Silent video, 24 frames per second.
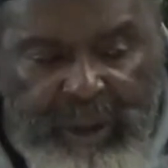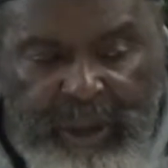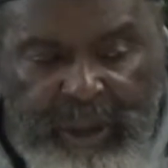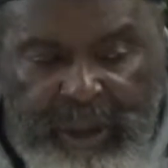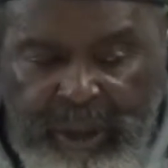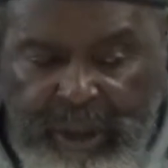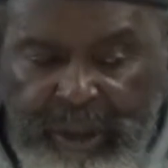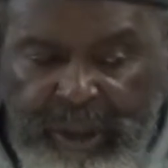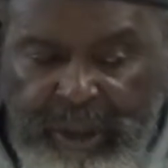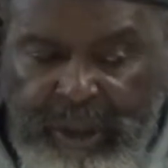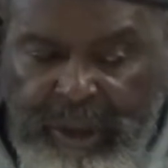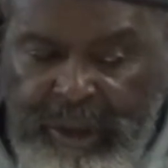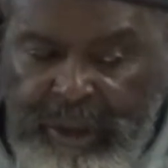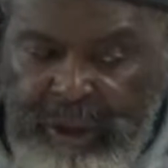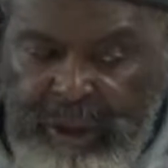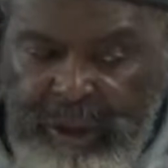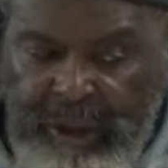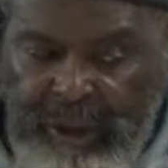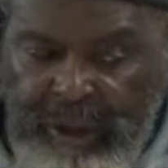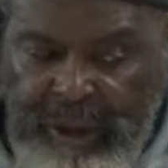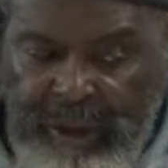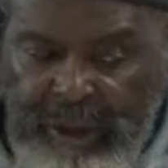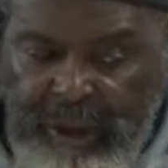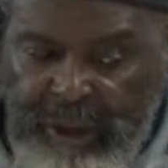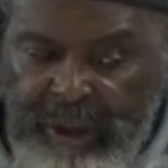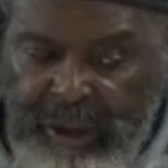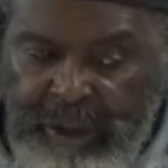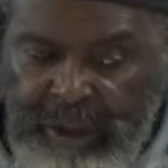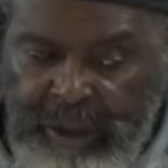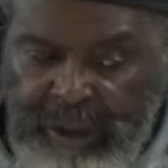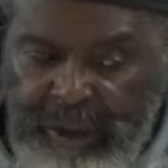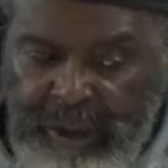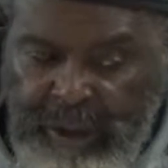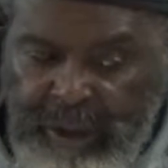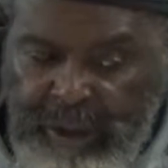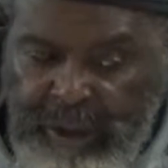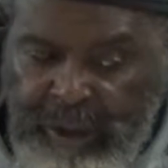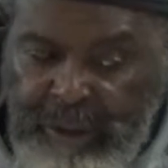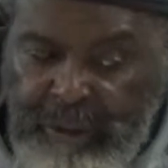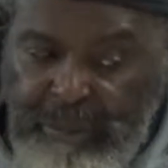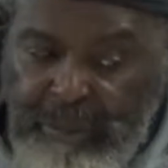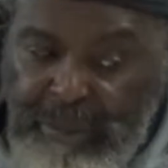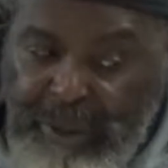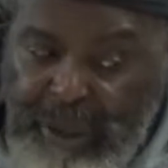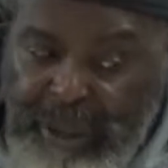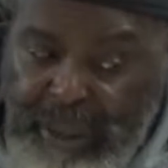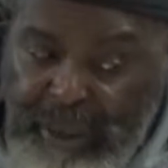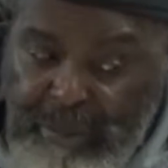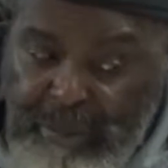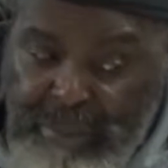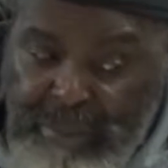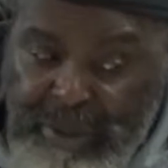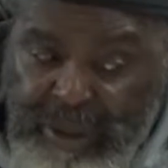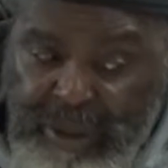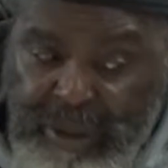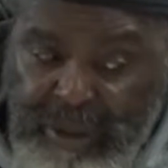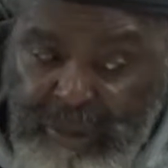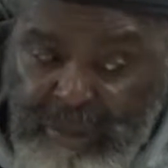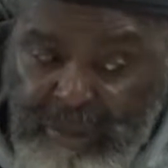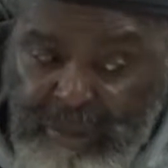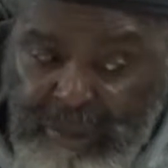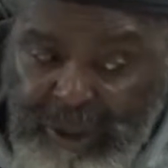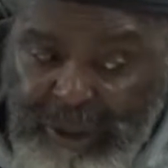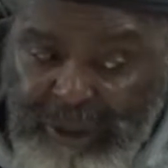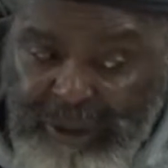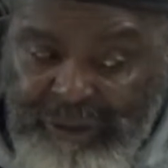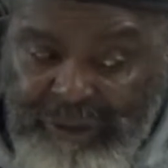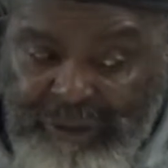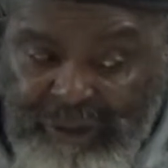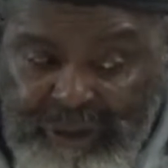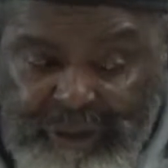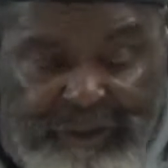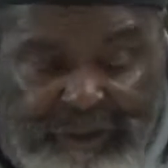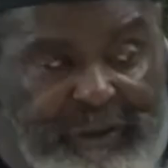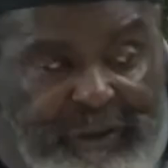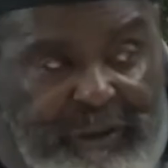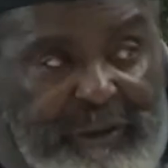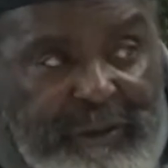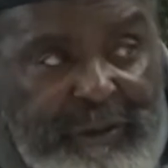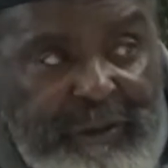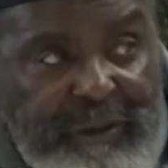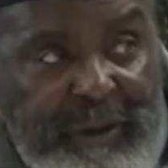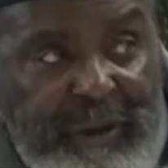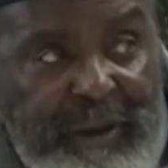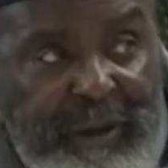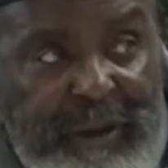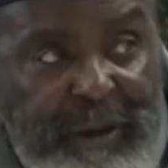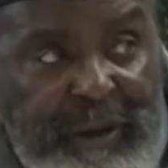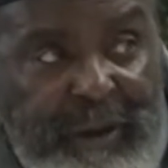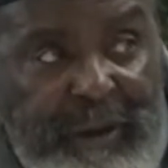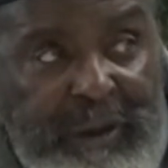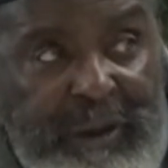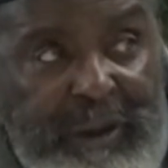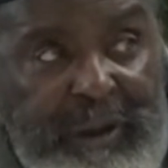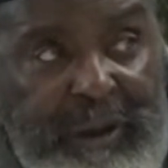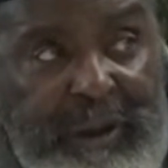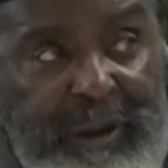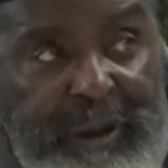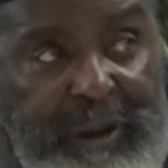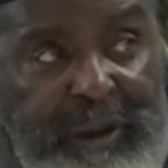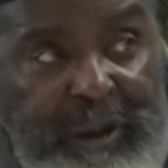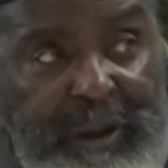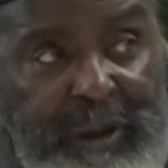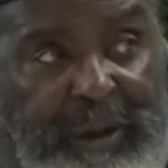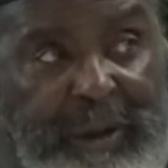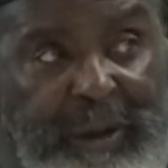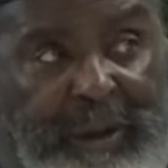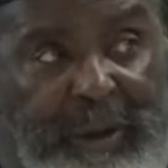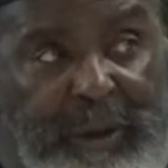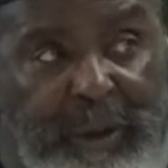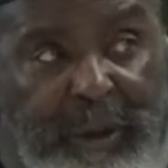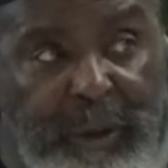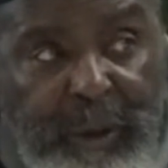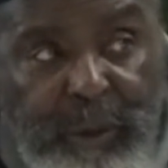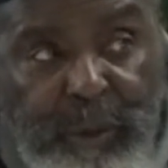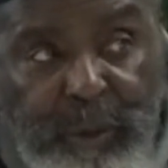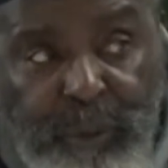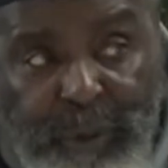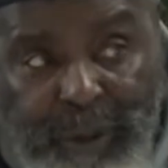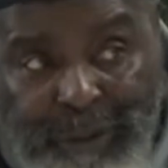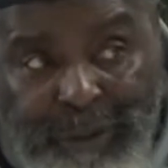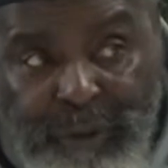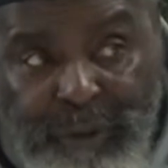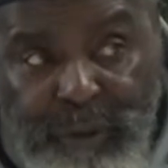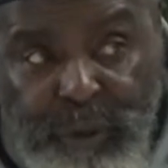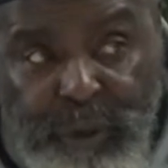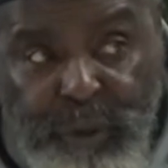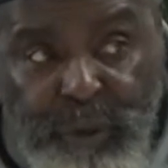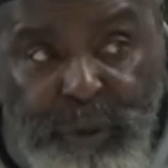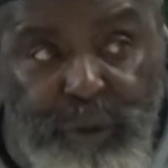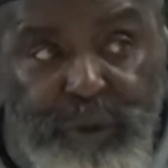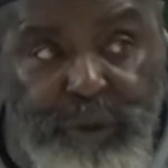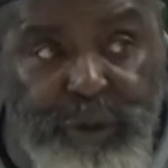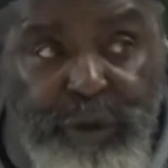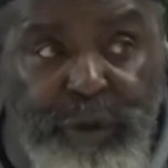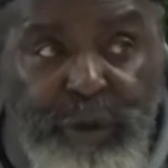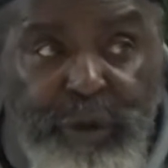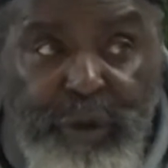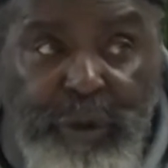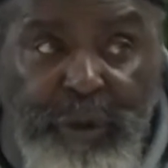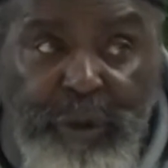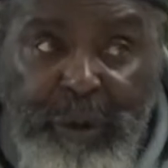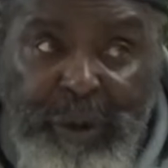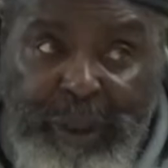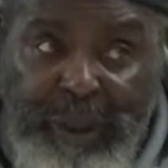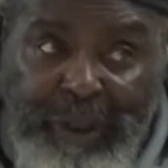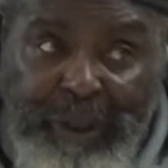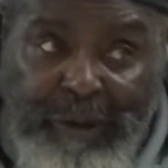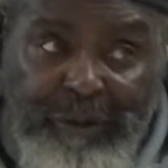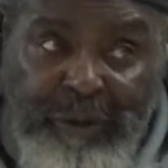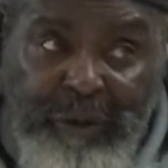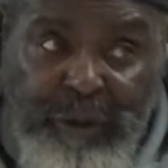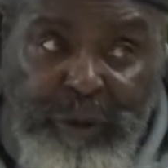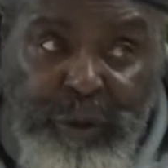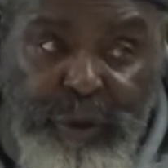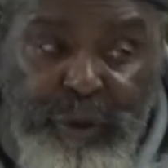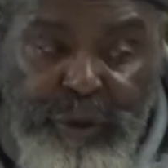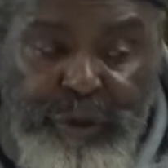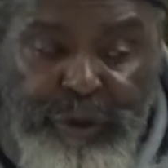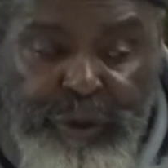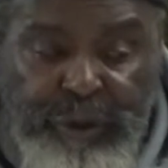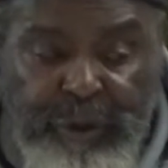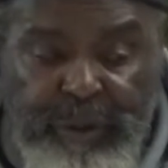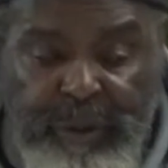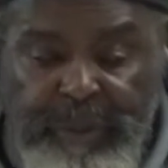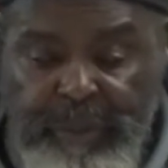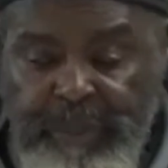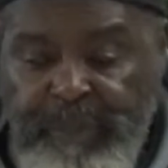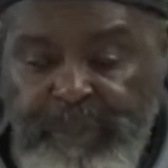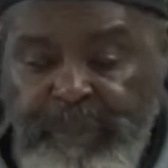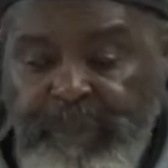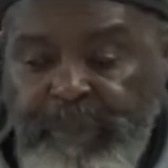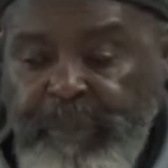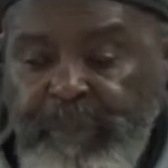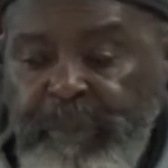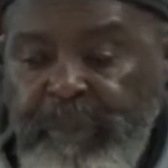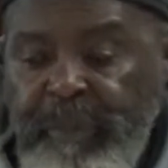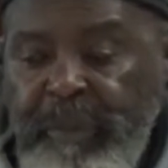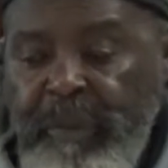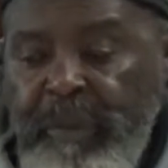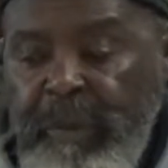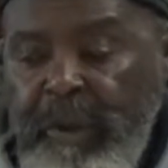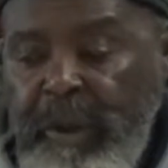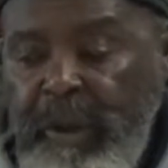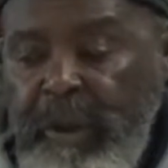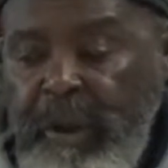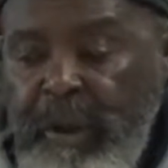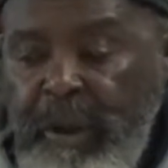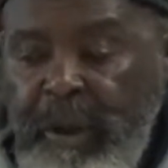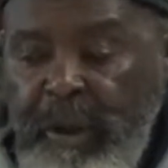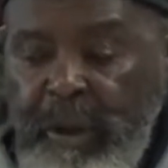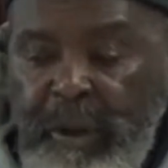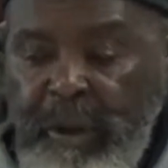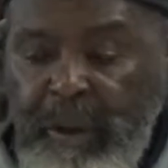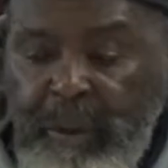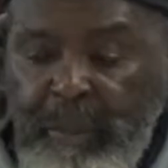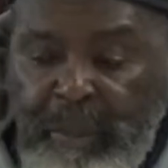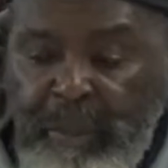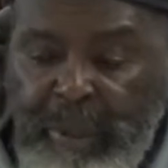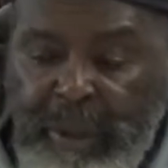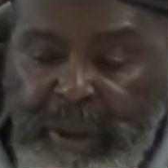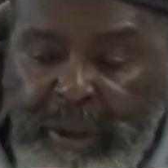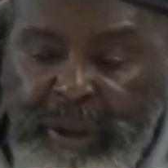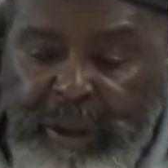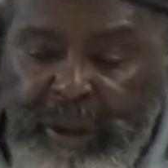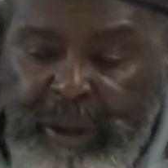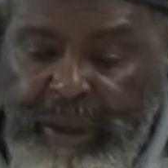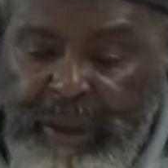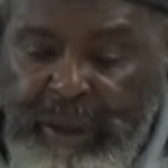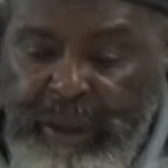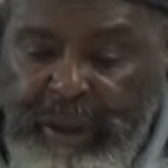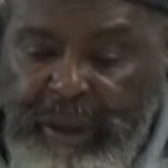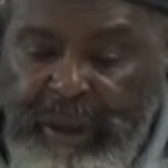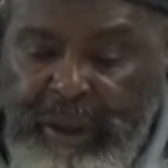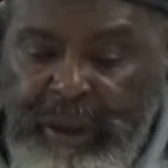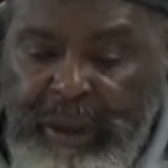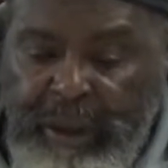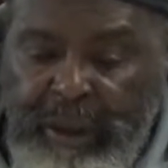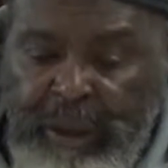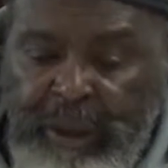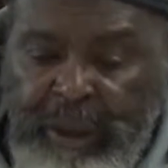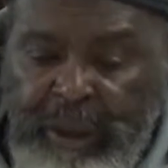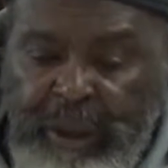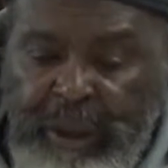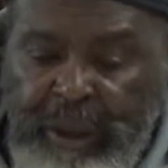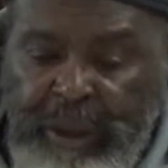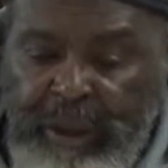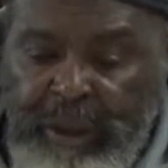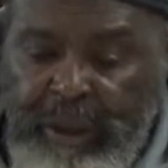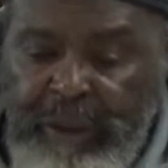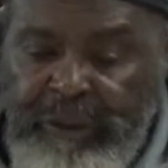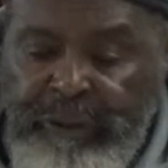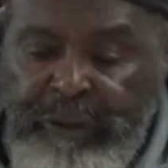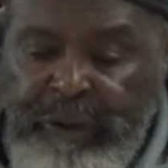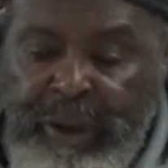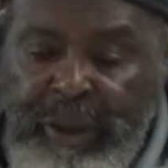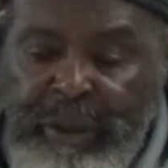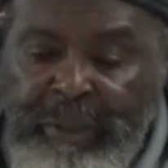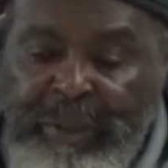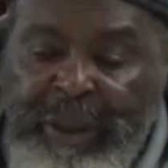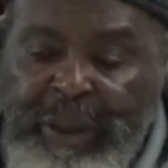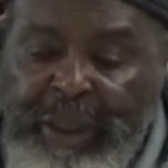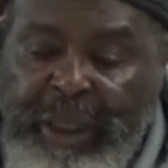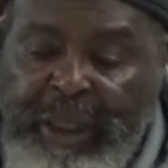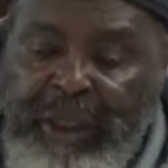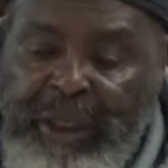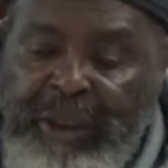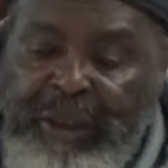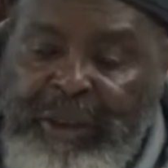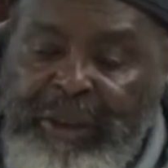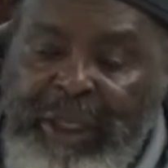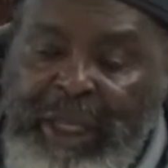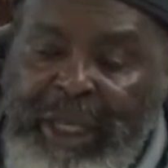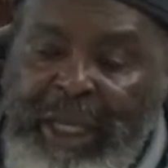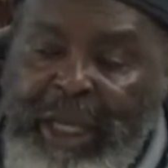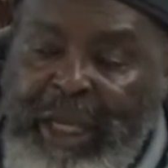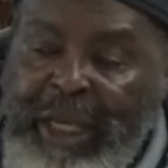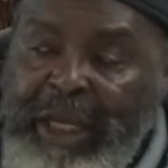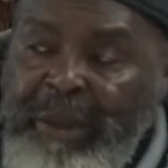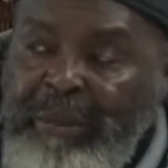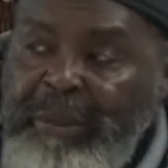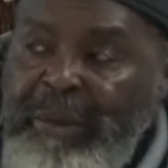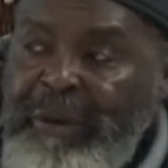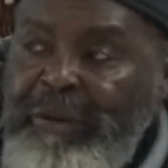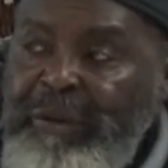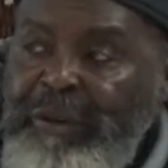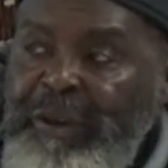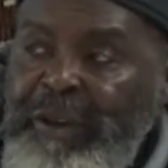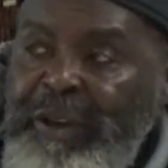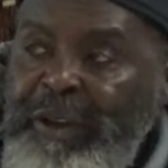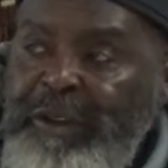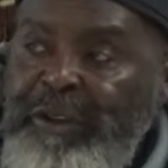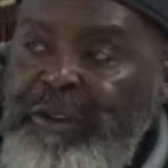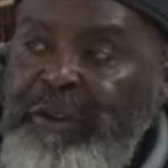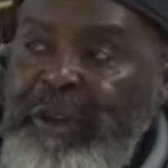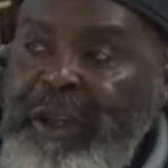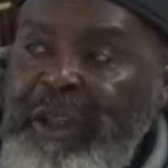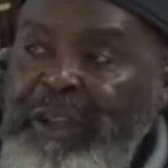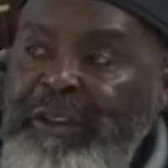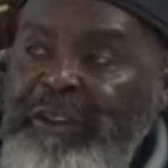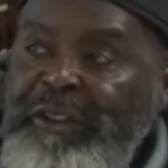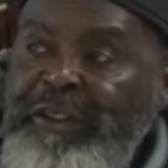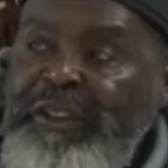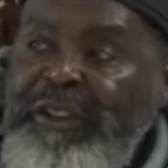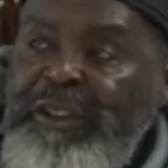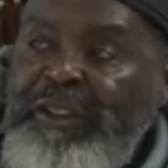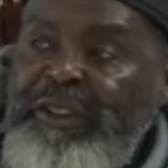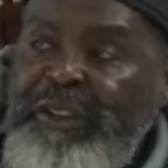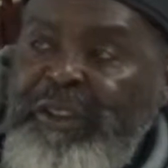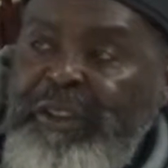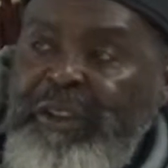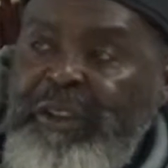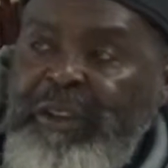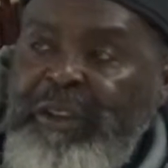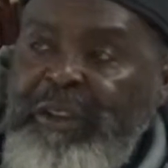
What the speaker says: It may be a process of revolution or evolution, but it's coming at a time of transition,